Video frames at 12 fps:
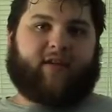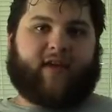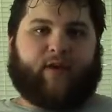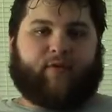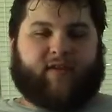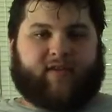
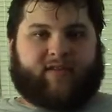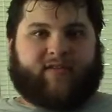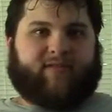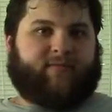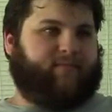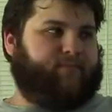that
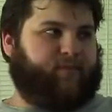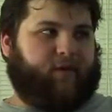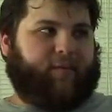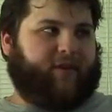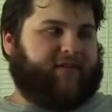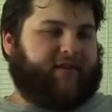was
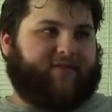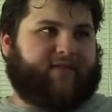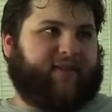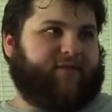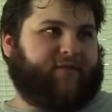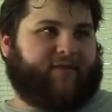pretty much
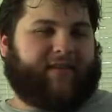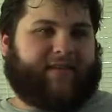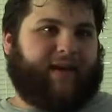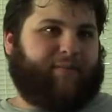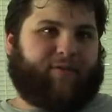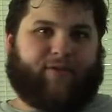everything for
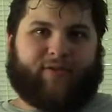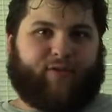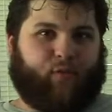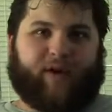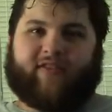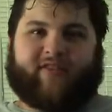September. The
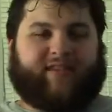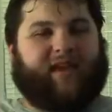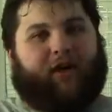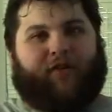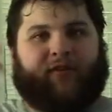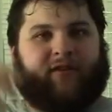one
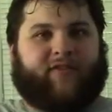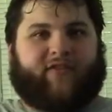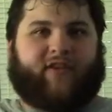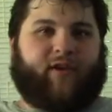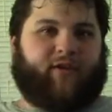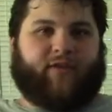television
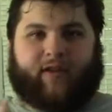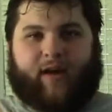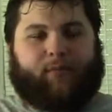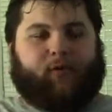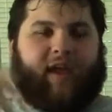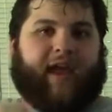show, the
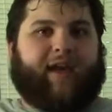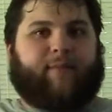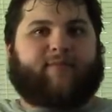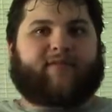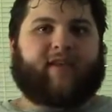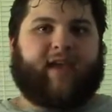couple
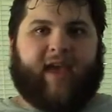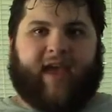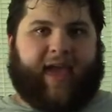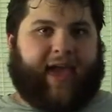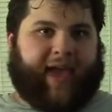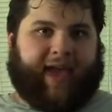games,
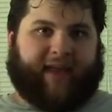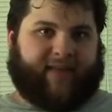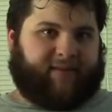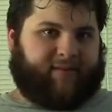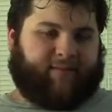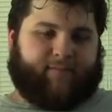
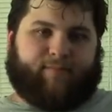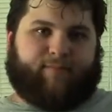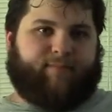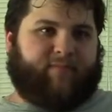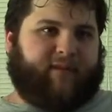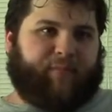and
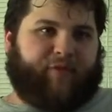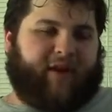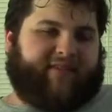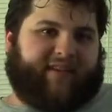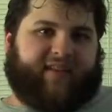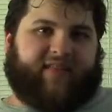
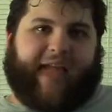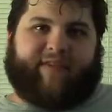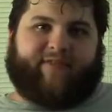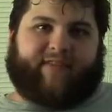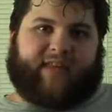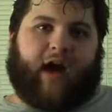depressing
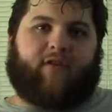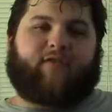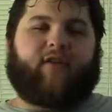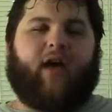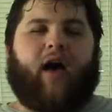life stuff.